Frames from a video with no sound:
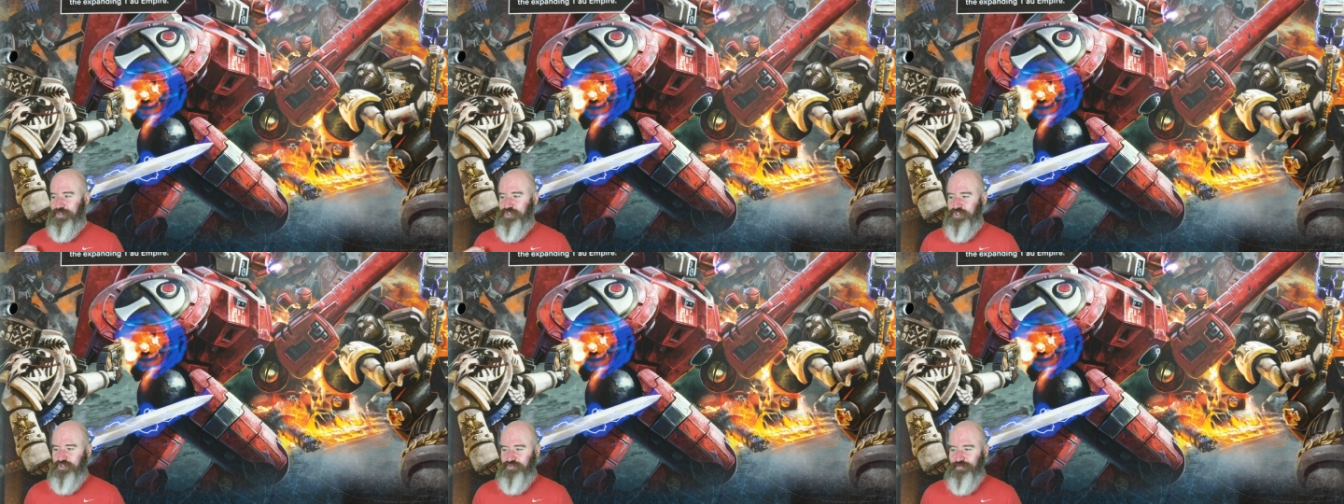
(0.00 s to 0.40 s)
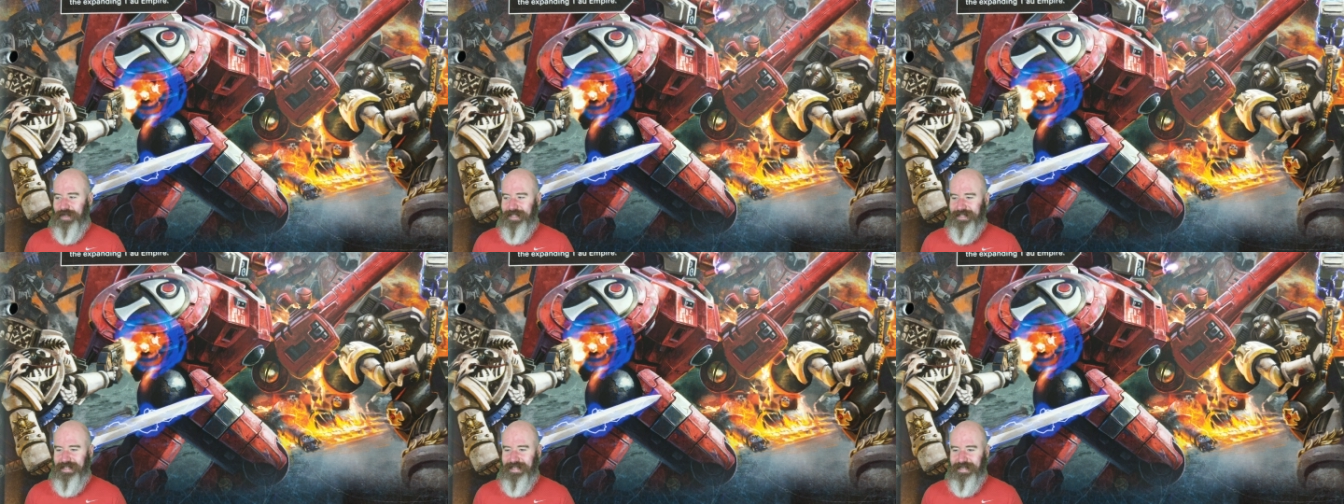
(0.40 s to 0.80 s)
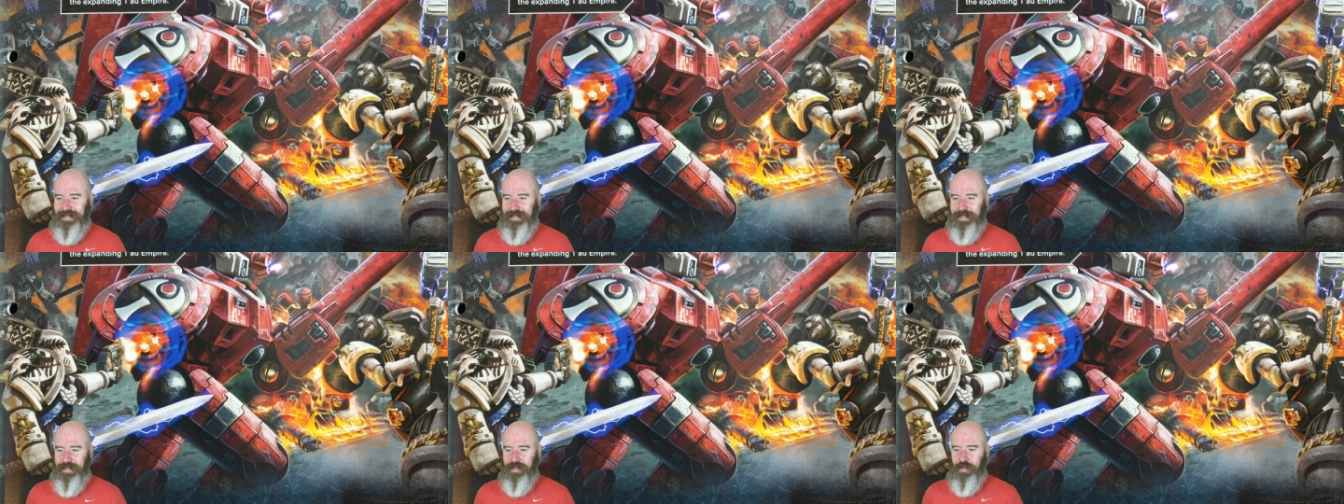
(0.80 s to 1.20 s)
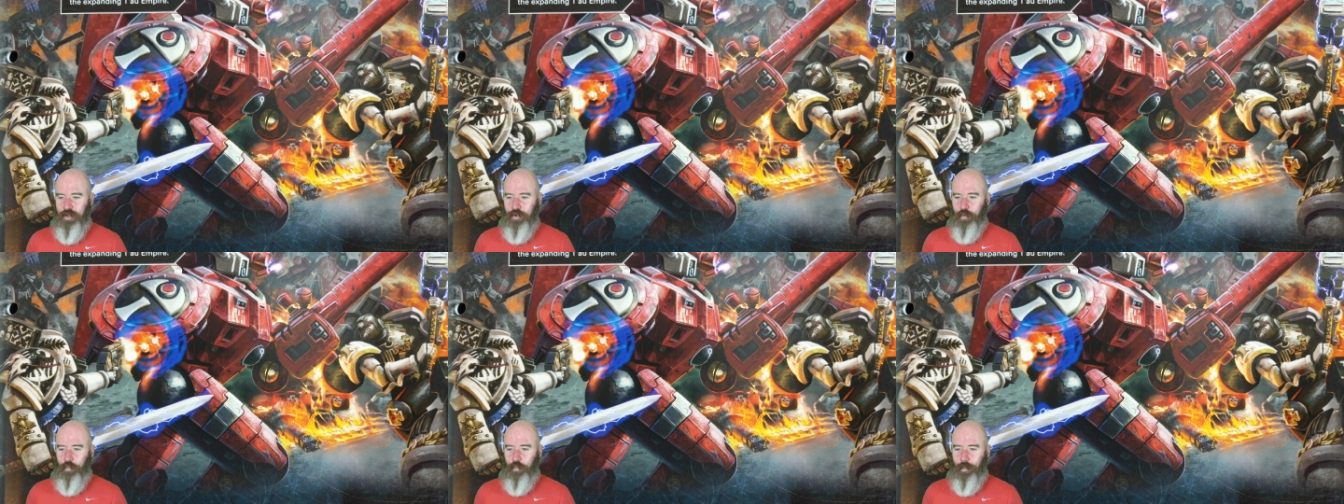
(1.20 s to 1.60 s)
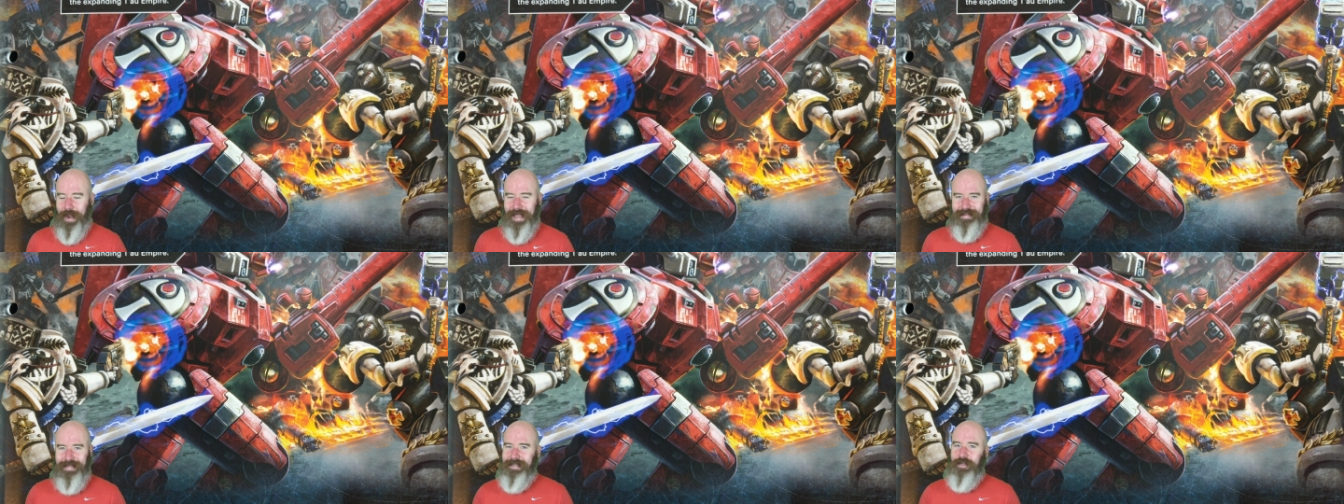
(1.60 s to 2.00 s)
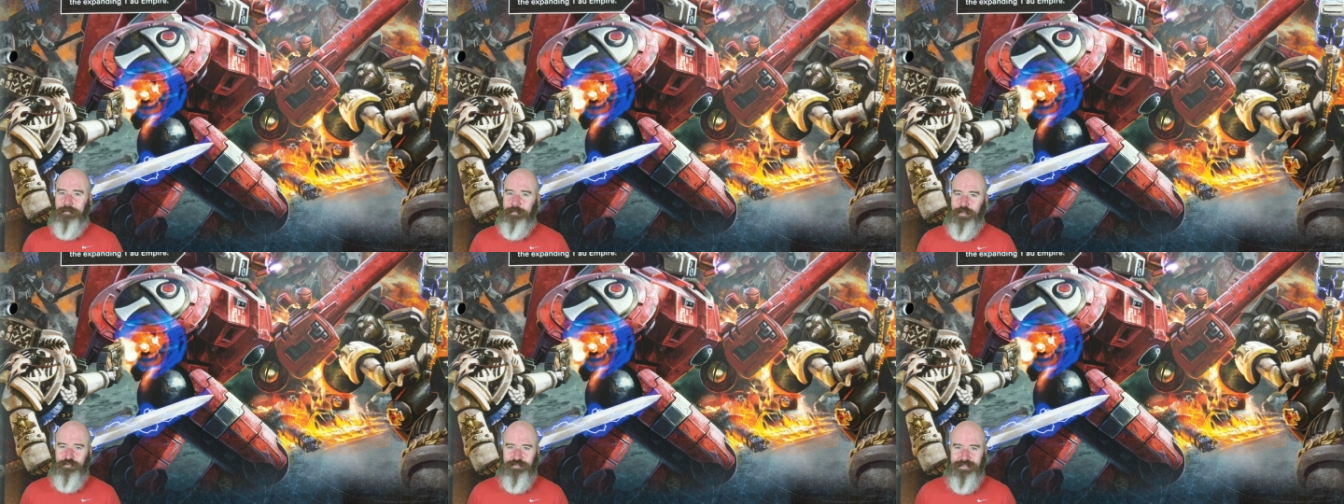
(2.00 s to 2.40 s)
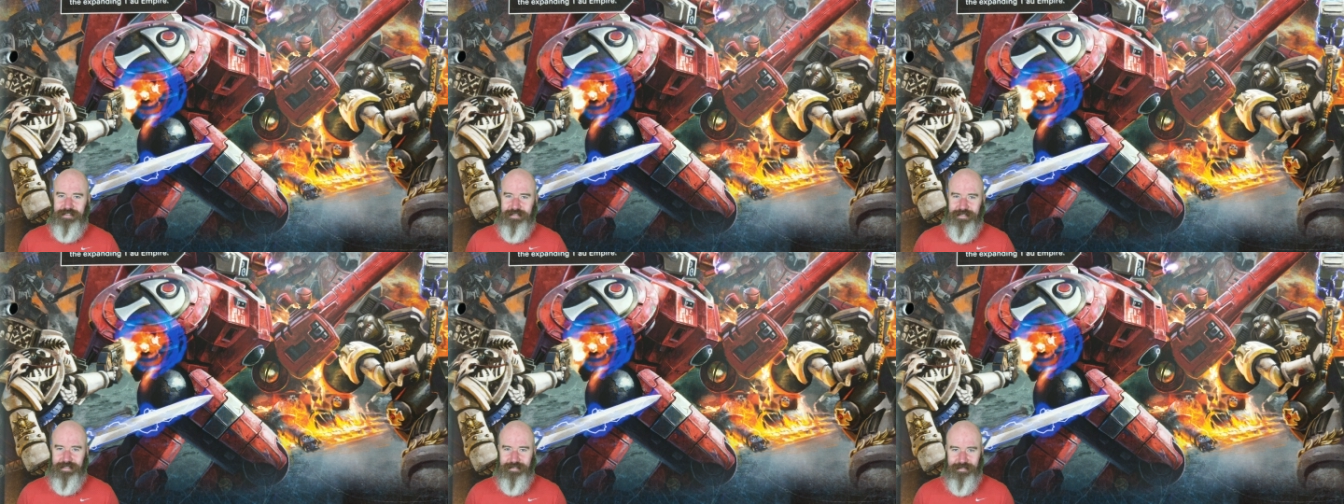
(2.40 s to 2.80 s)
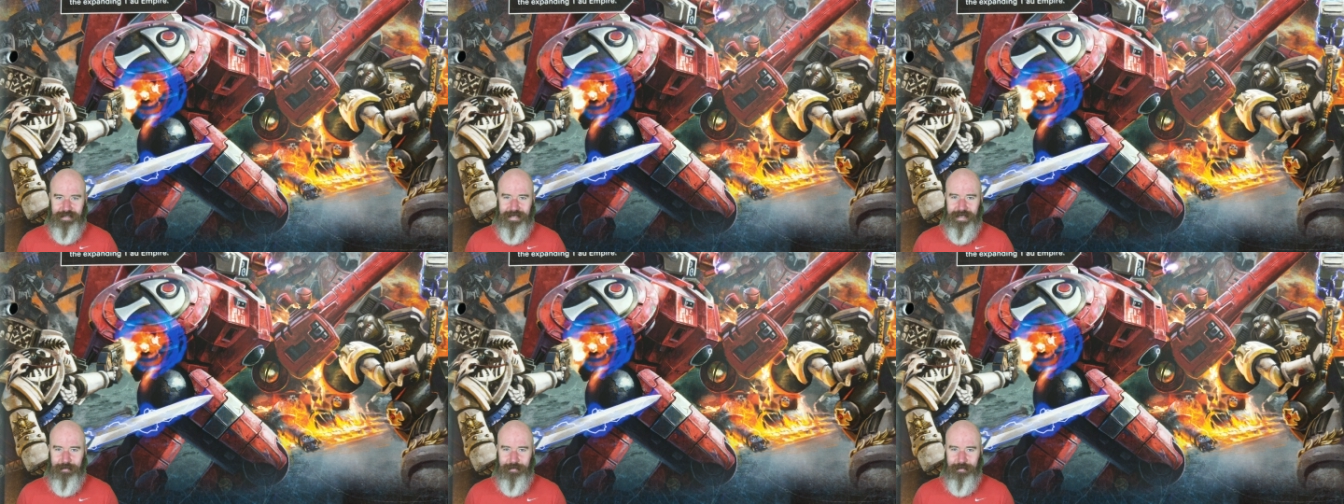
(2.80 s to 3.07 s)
striking where they are most needed.